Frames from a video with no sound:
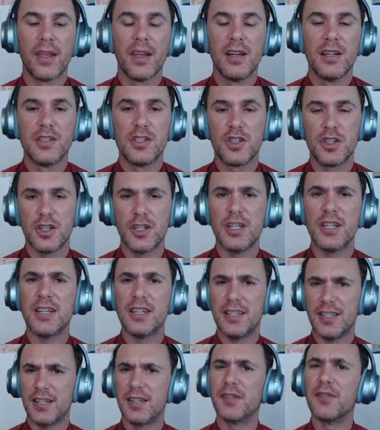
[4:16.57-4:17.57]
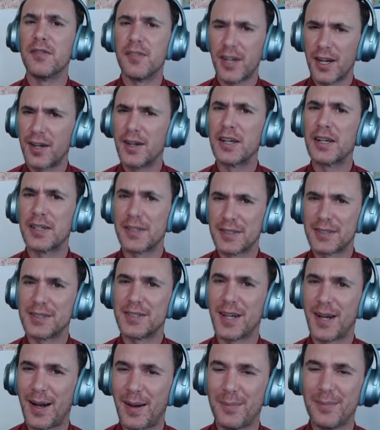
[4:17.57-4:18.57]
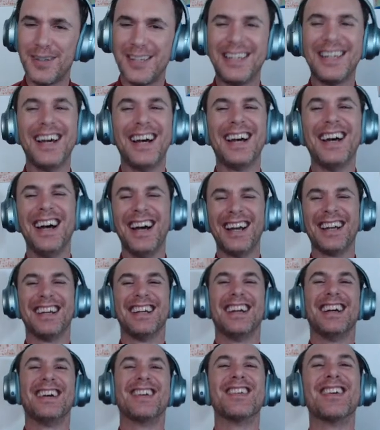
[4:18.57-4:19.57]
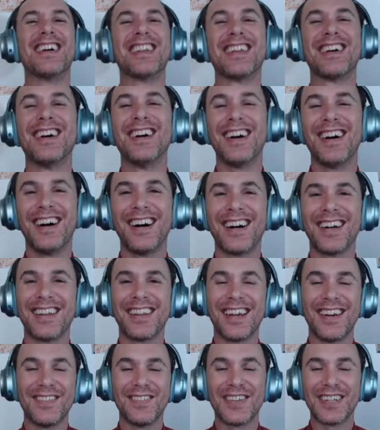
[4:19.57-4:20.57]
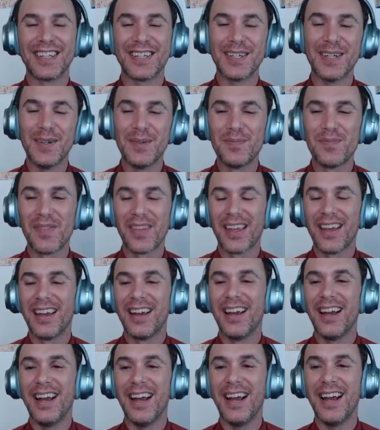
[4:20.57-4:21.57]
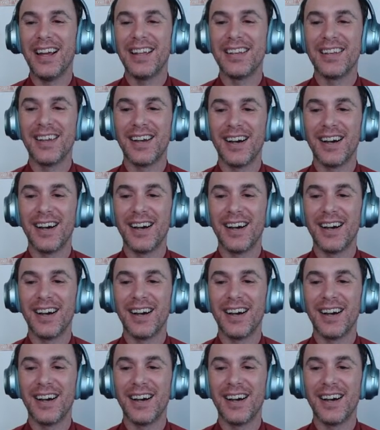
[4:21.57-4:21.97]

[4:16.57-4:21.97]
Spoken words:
She did a very good job with that video. And